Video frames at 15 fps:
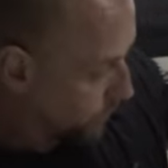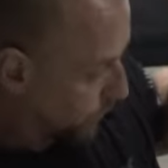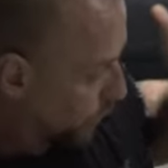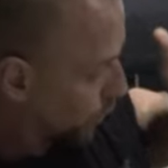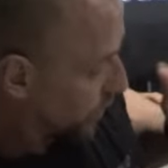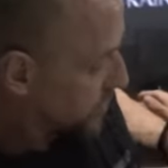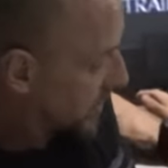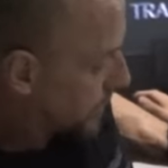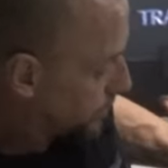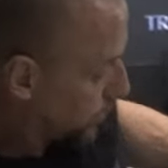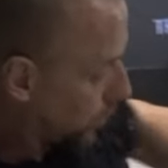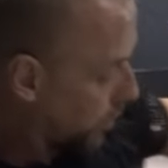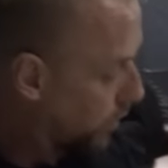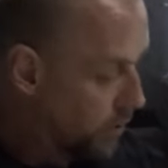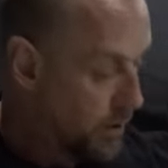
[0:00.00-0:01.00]
Look where he's at.
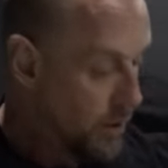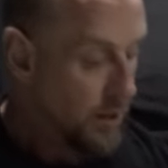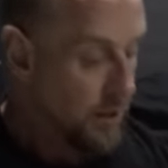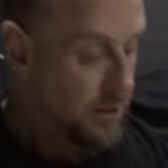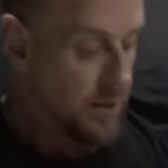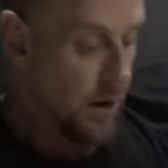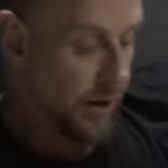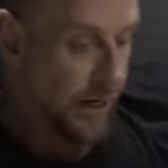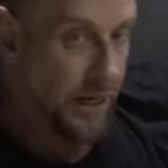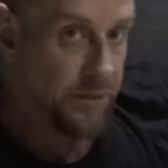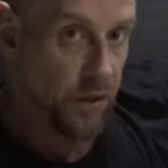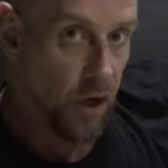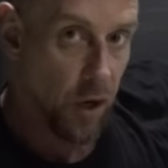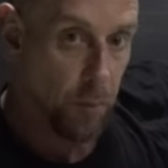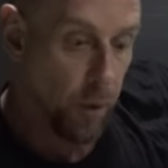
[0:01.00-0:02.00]
Oh, now I got
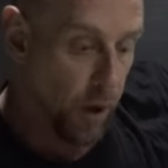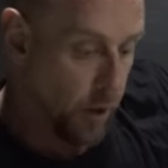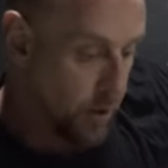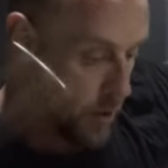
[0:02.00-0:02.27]
the armbar.